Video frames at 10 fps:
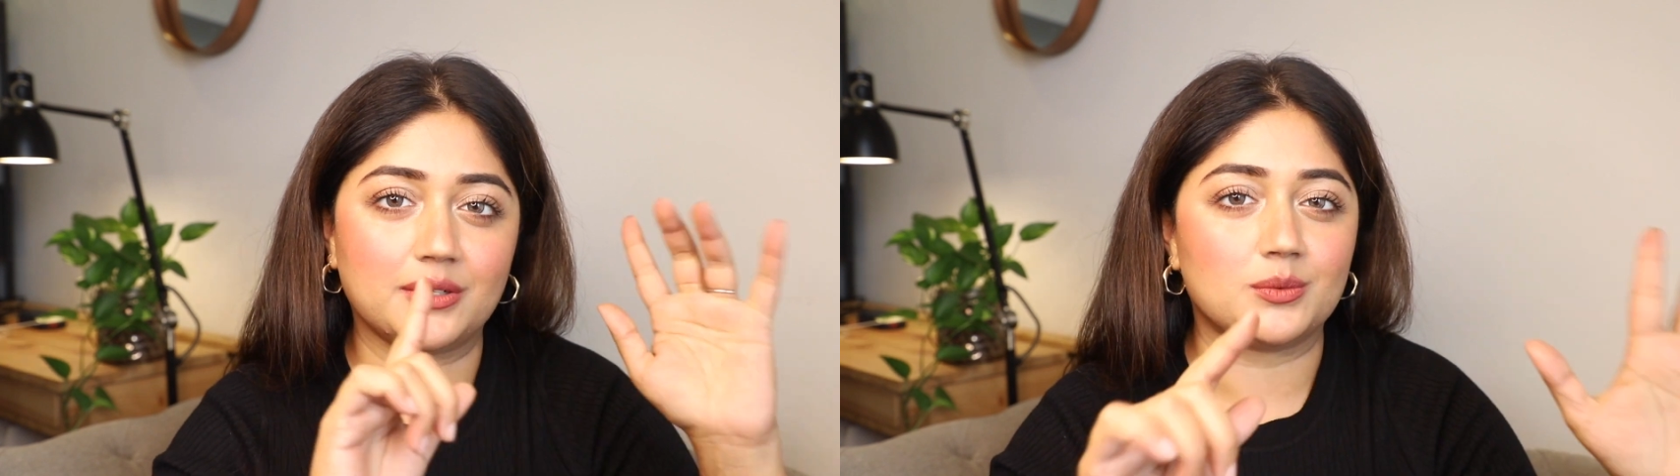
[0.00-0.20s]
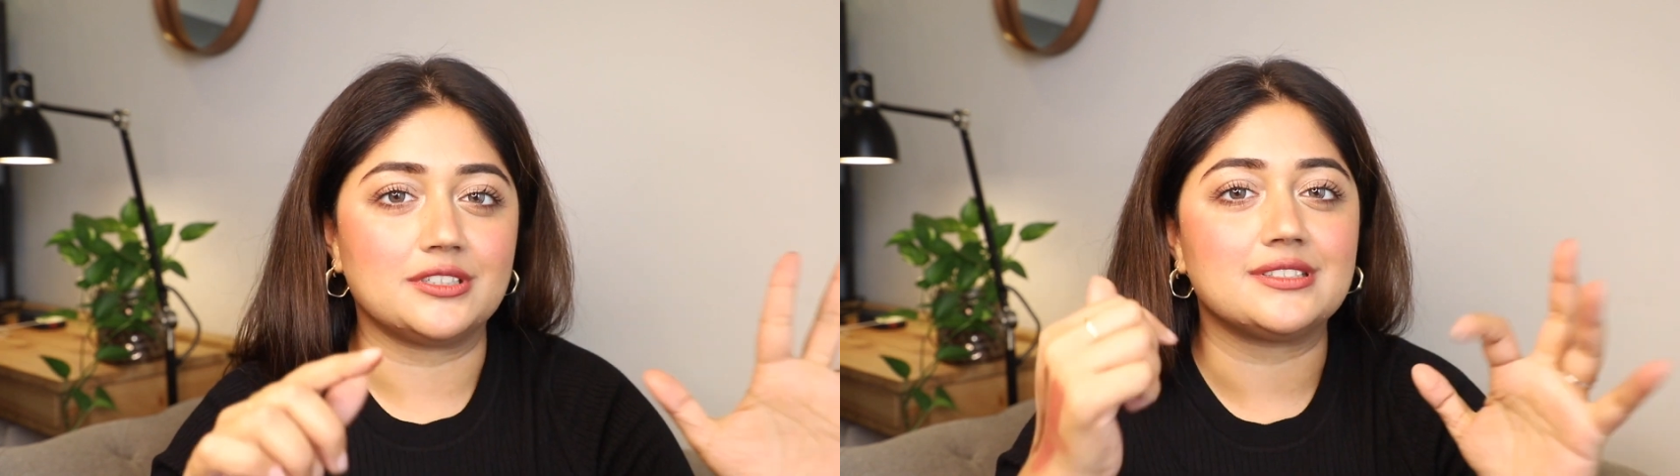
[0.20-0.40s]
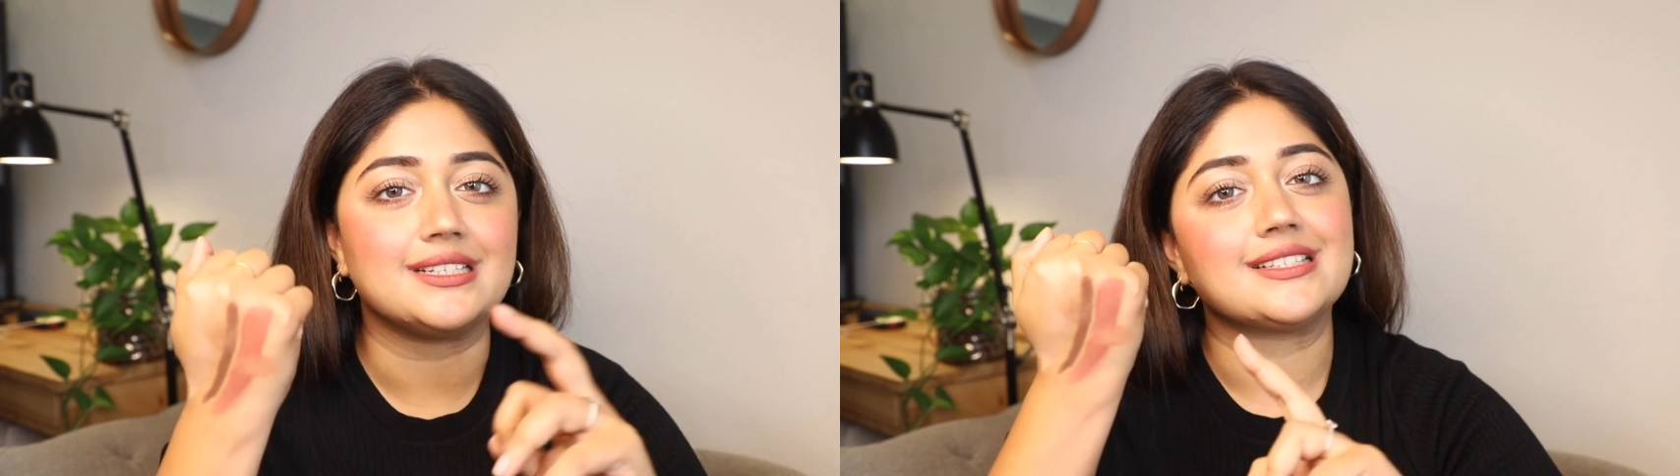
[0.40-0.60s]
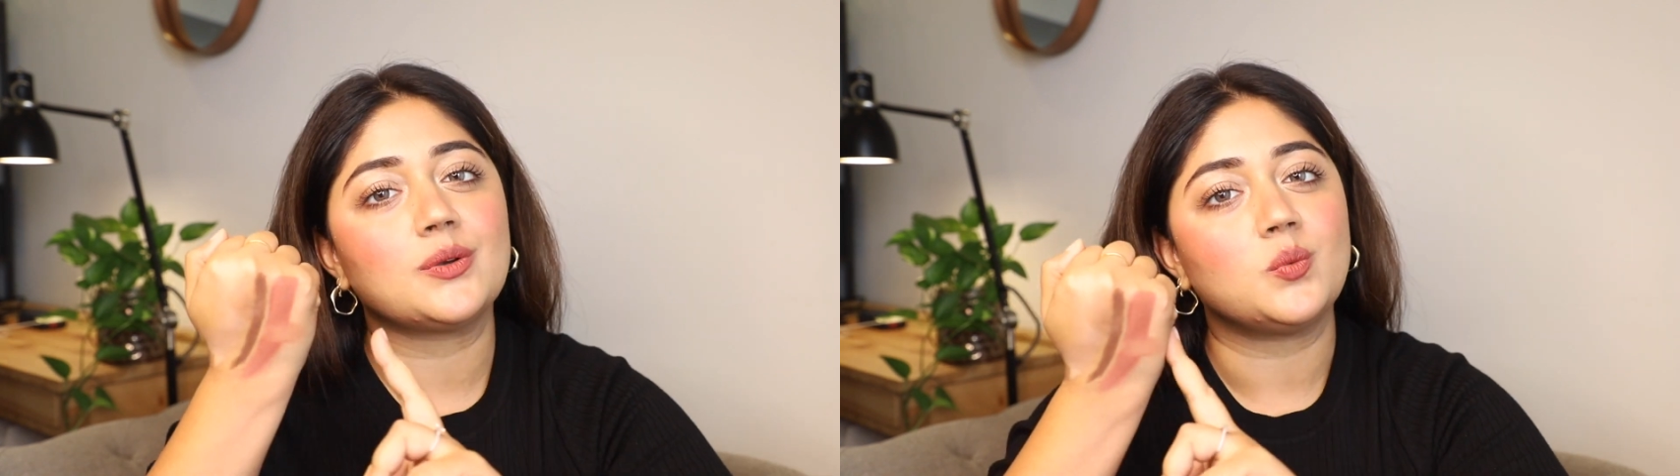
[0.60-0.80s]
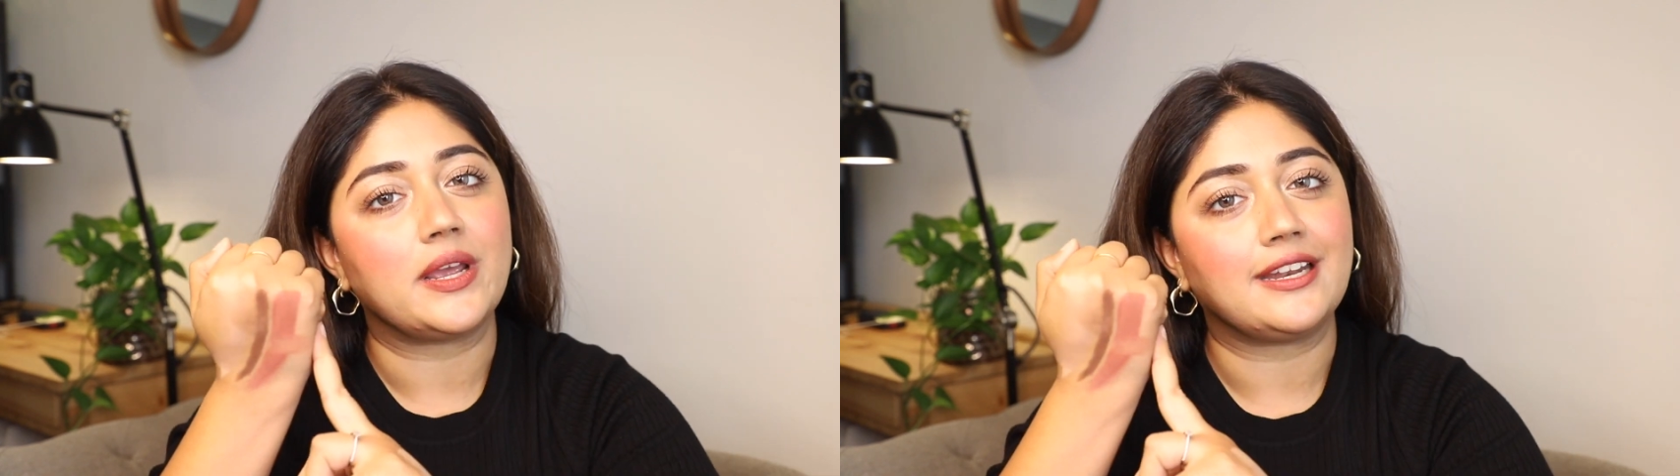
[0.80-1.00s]
versus
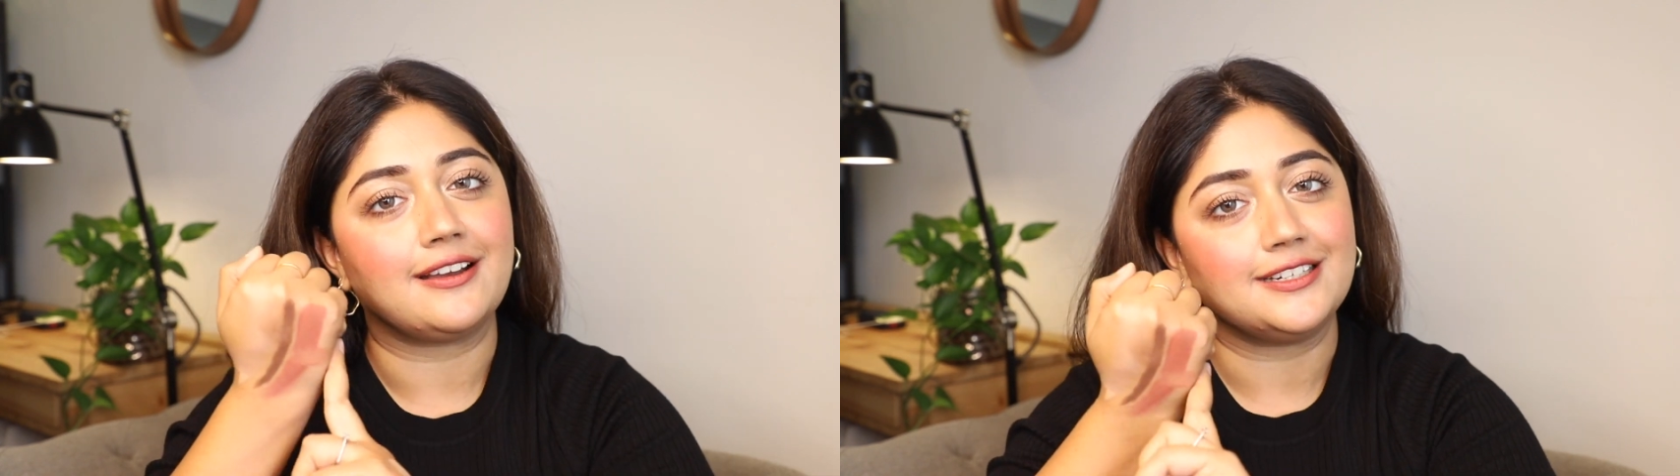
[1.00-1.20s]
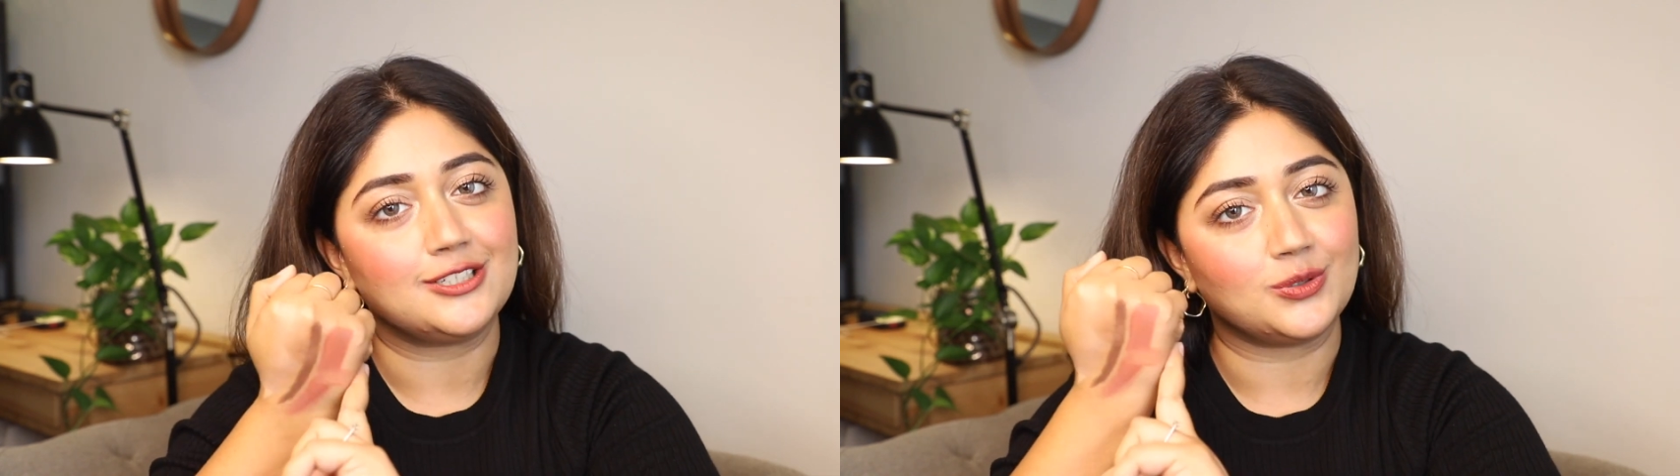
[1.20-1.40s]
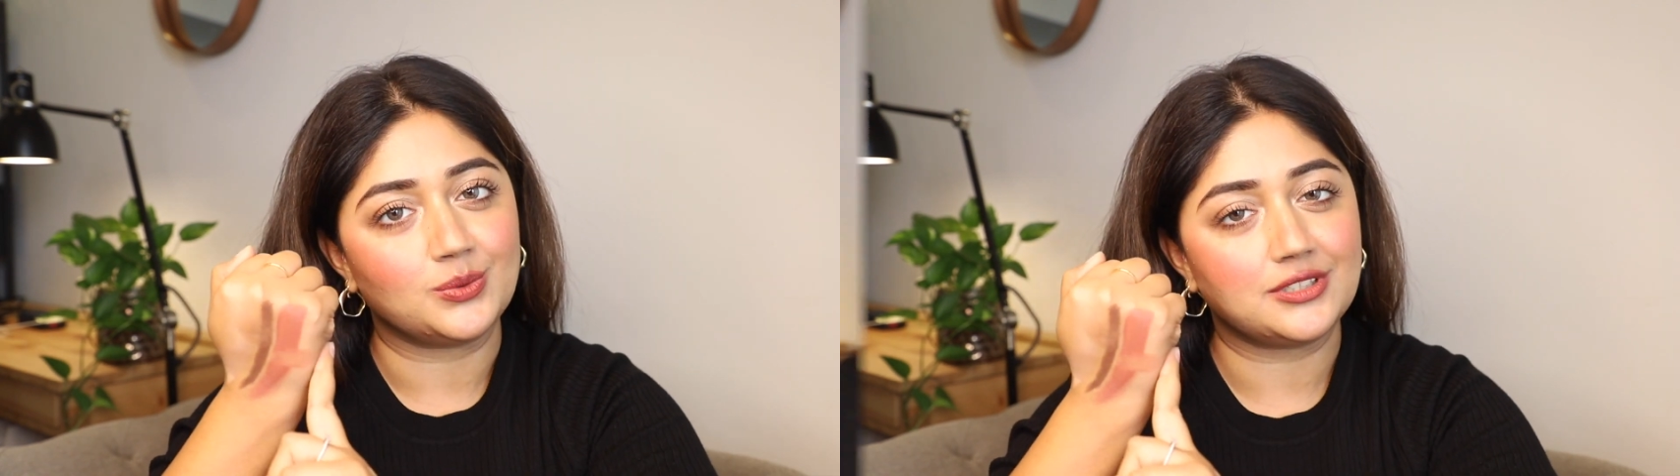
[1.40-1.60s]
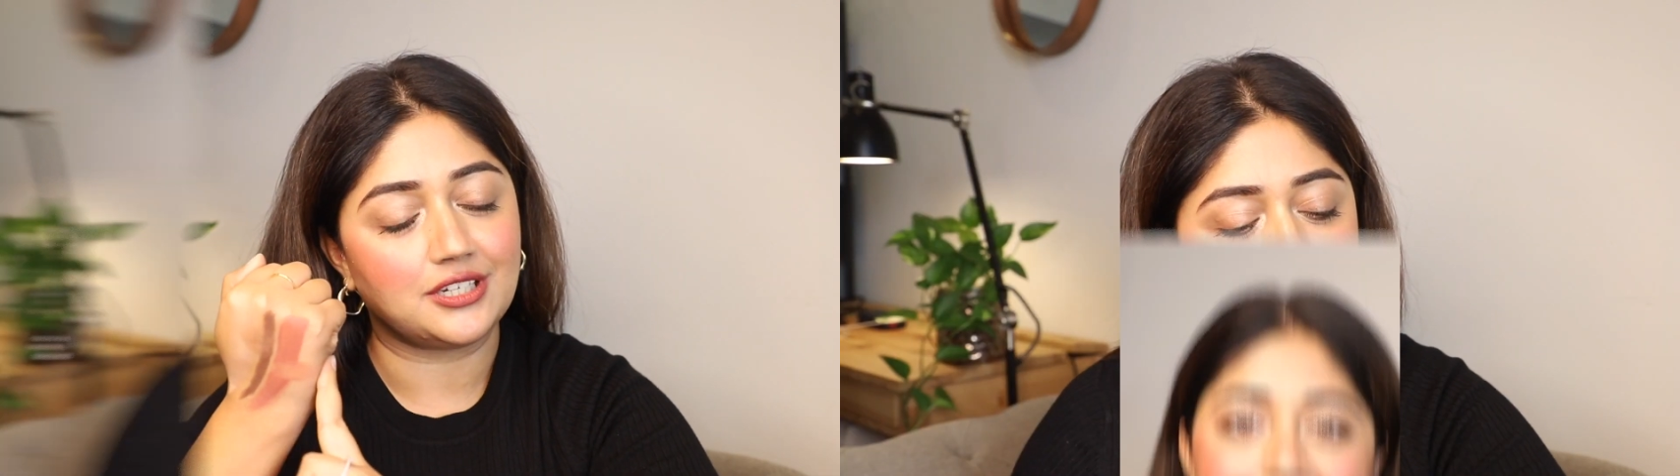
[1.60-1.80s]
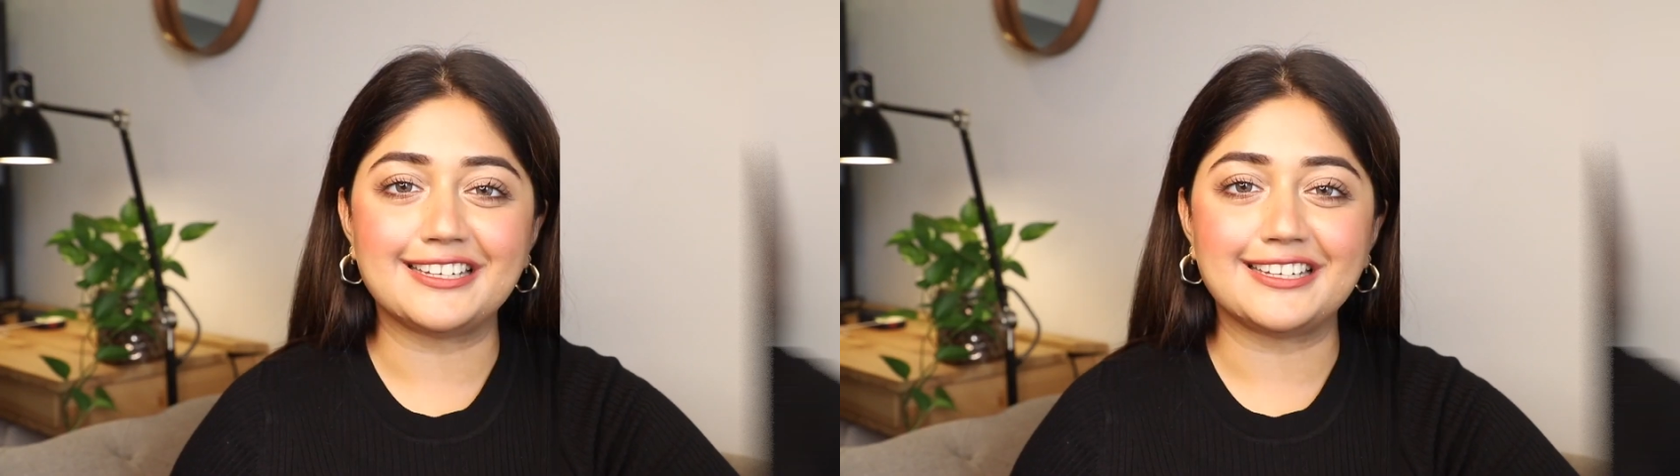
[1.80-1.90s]
when I don't.